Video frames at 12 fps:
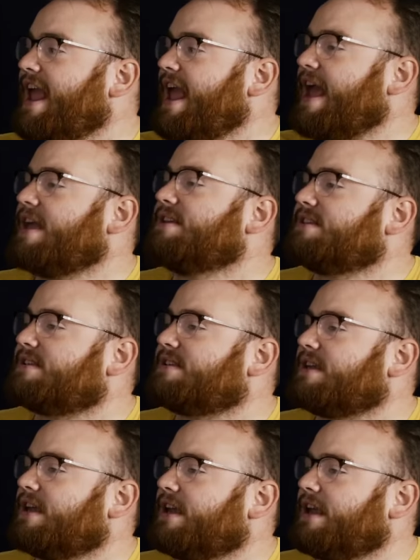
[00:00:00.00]

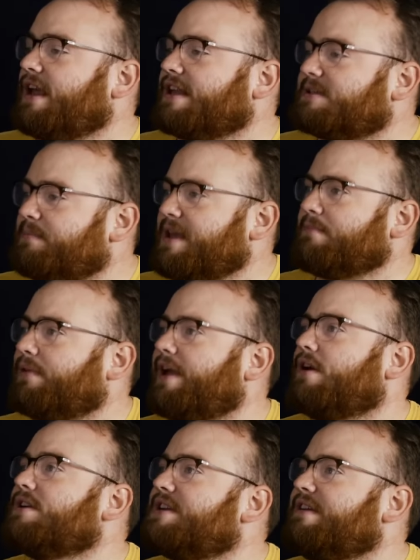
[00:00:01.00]
as it's being
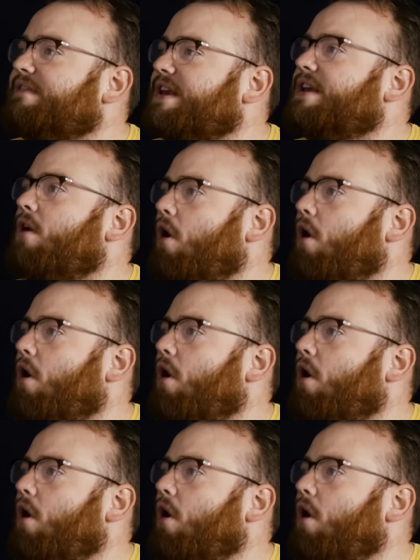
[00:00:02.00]
played on T V,